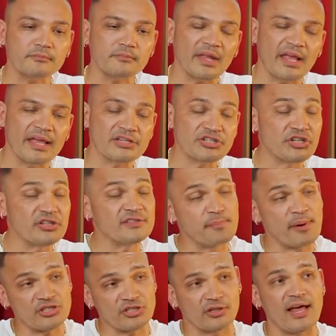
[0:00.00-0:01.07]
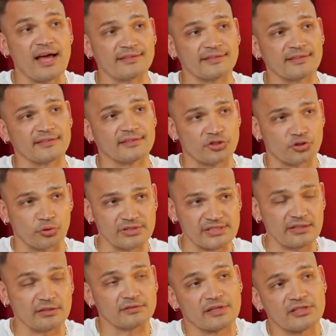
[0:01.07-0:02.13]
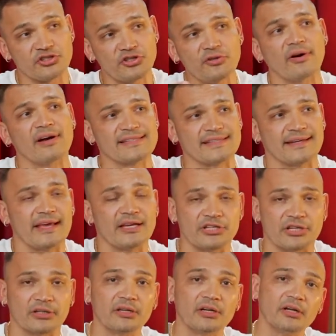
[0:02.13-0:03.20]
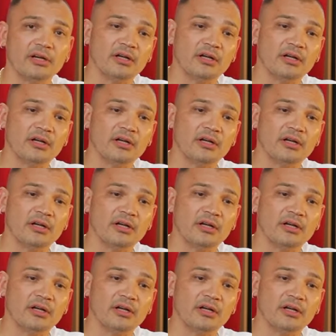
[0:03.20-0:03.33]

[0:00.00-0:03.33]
and she specializes in short sales because, you know, as an agent, mm-hmm.